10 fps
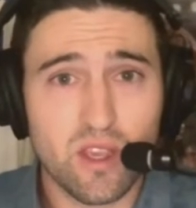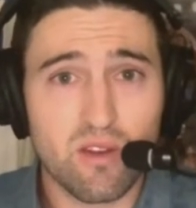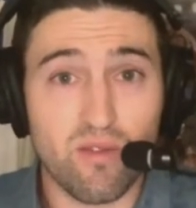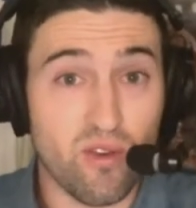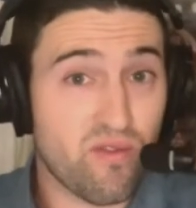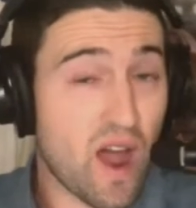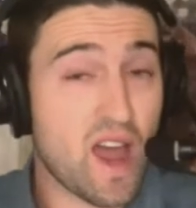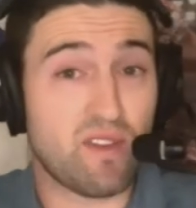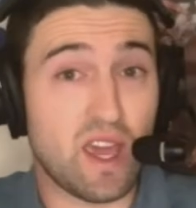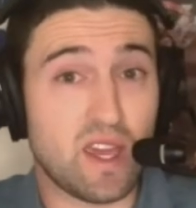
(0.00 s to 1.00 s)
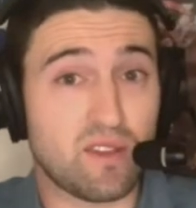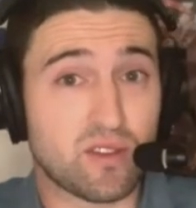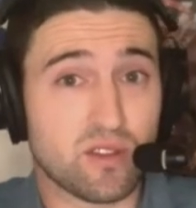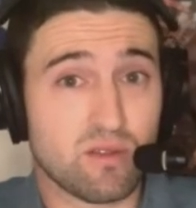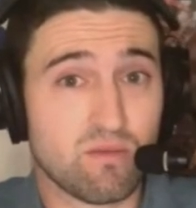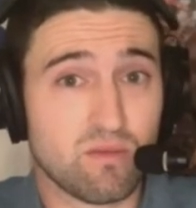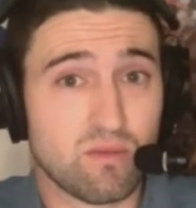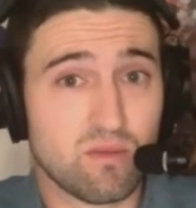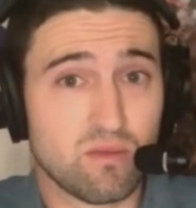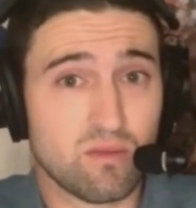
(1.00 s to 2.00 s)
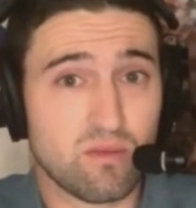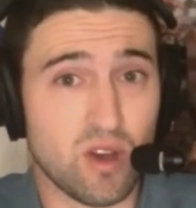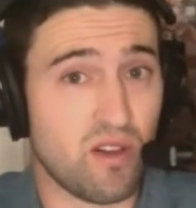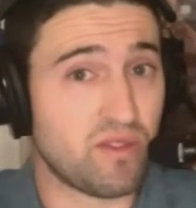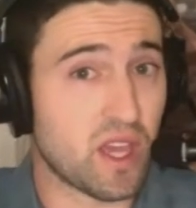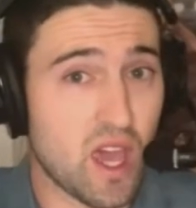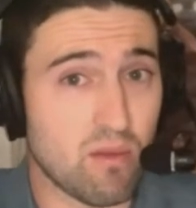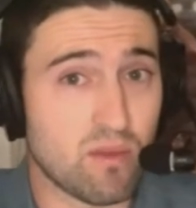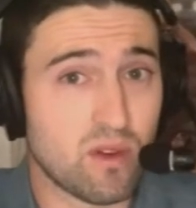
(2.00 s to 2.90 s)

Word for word: for 5/8 of the game,